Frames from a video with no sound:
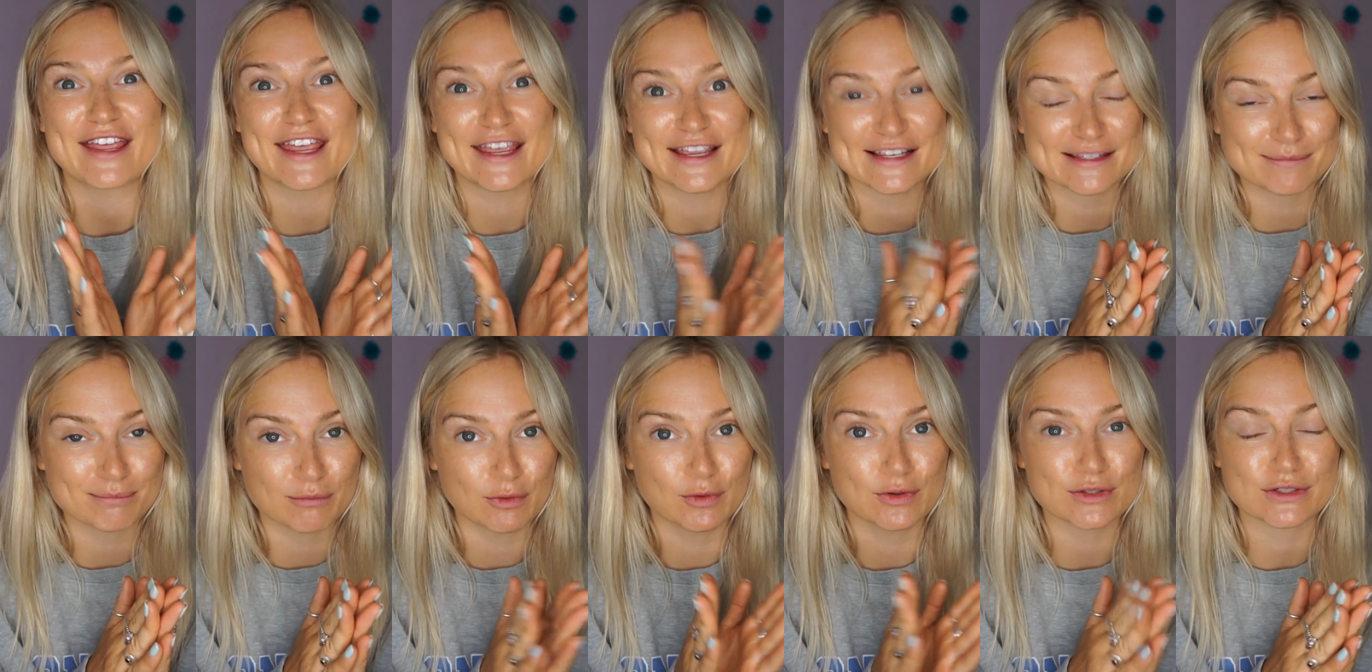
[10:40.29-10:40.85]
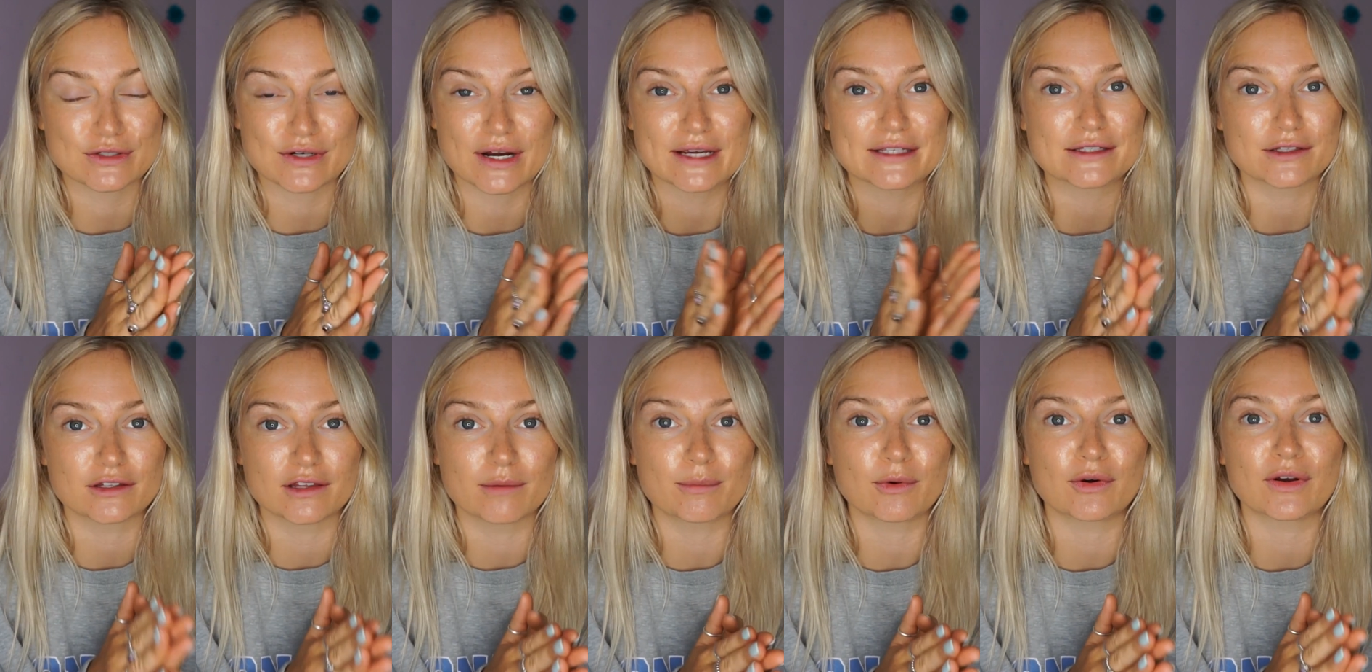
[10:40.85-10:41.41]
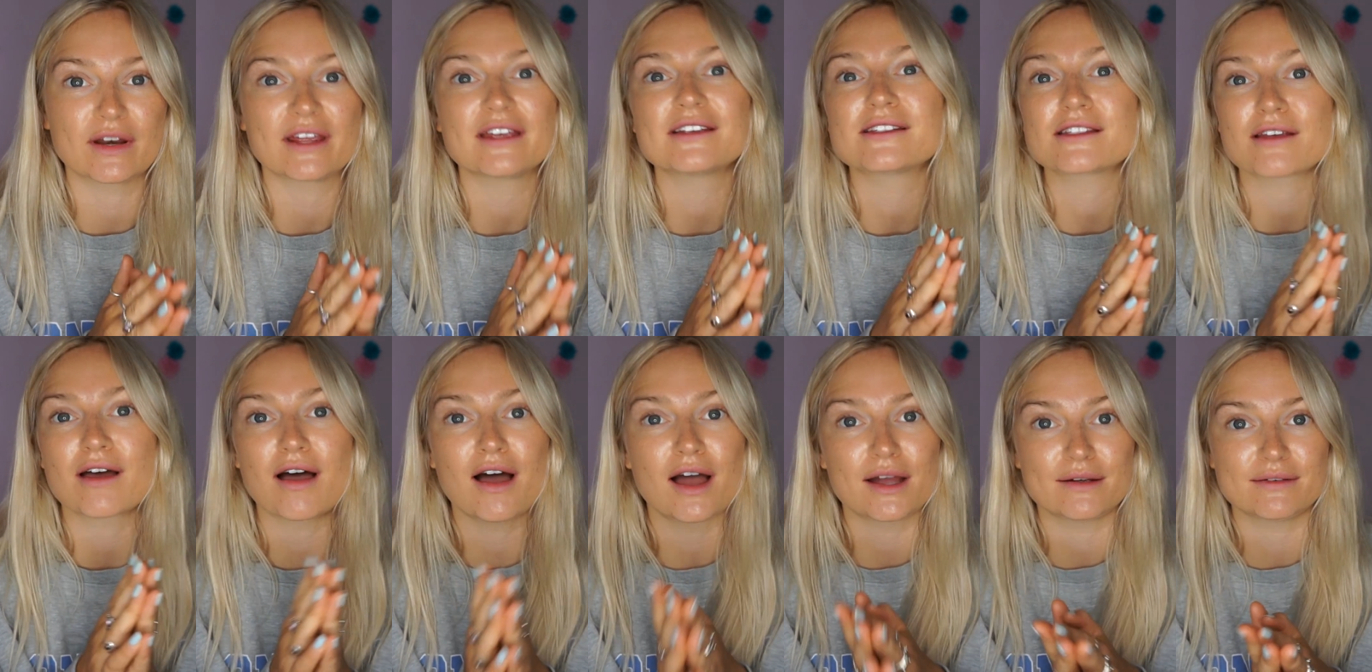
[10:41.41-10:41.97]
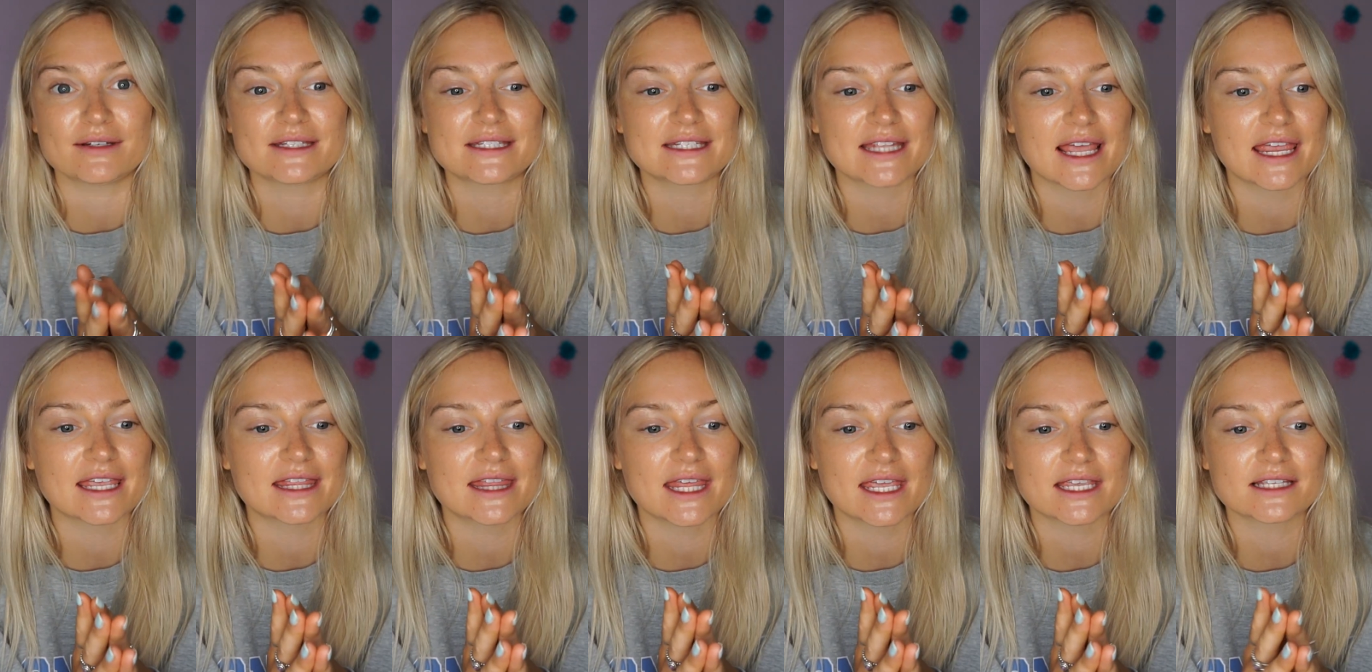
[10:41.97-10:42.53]
It is more stress on the body. So I would
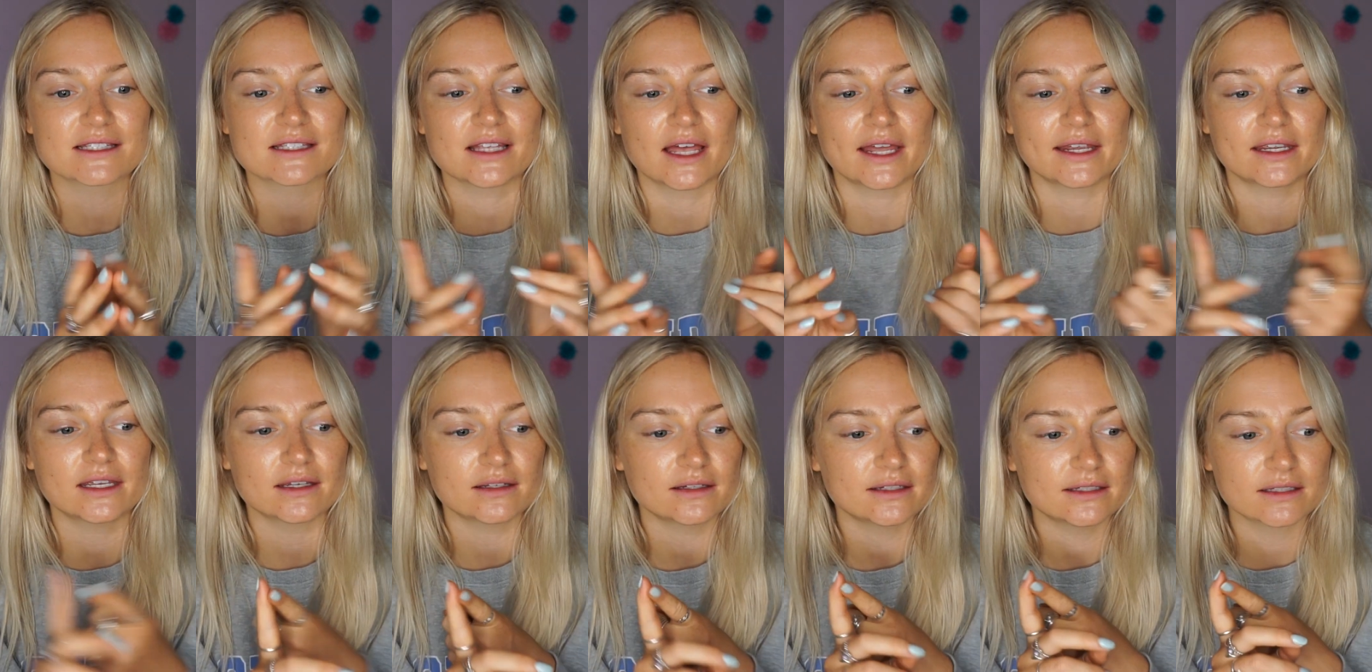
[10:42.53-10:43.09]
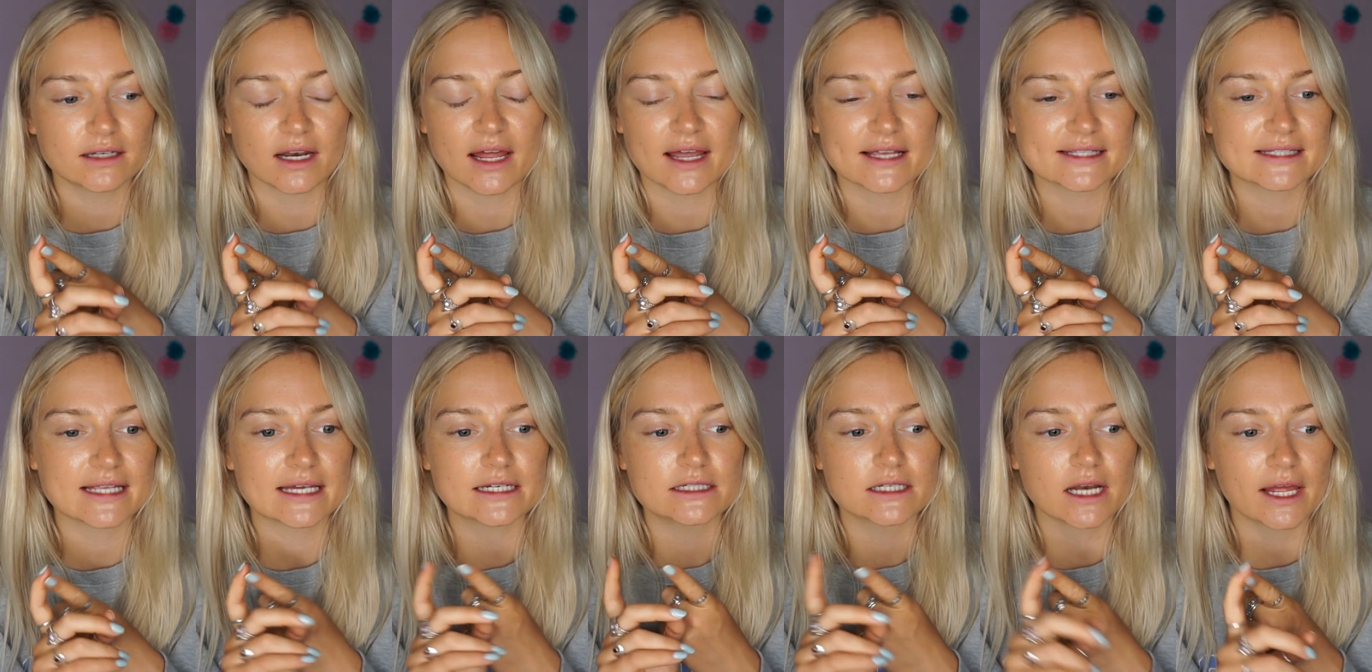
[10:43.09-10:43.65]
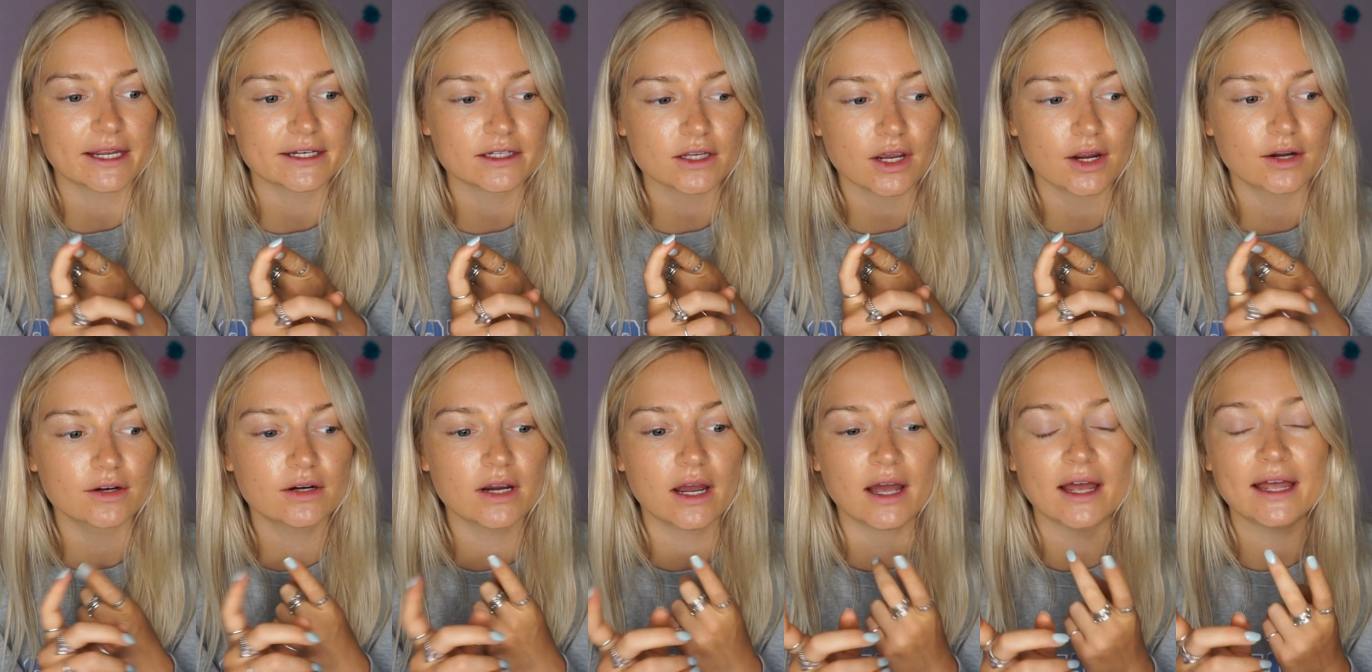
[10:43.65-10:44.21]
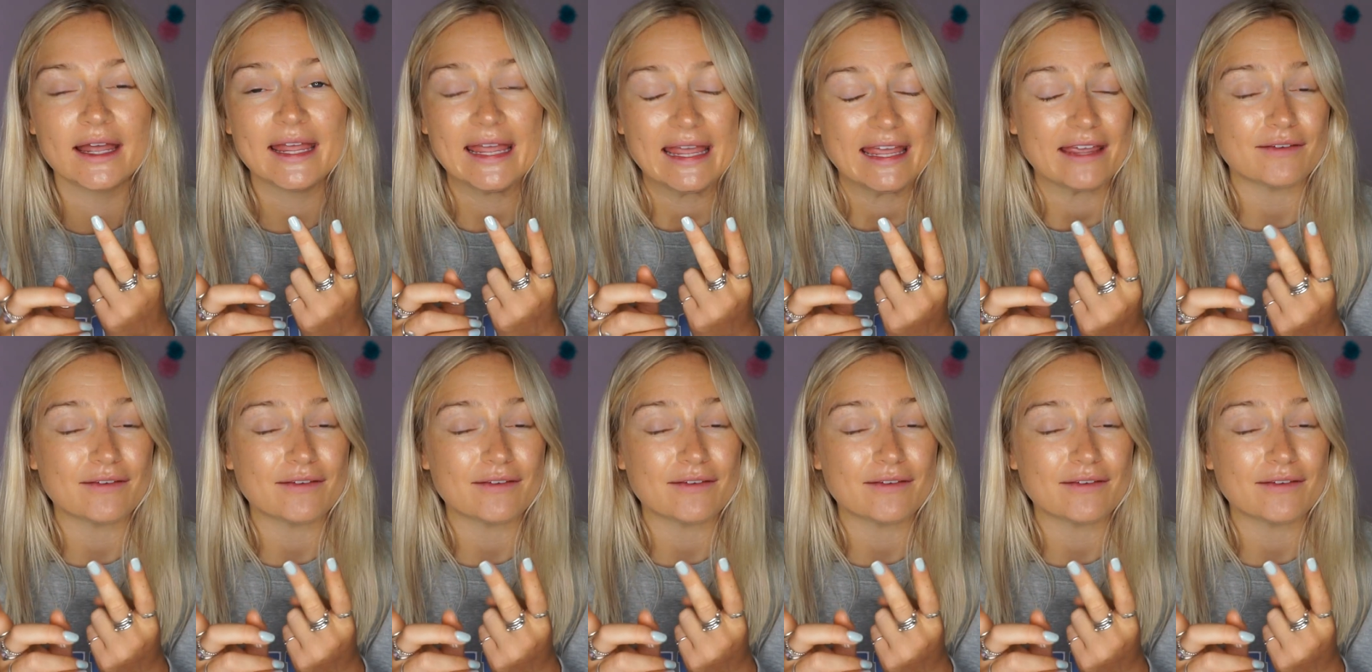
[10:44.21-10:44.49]
say things like I said, like yoga.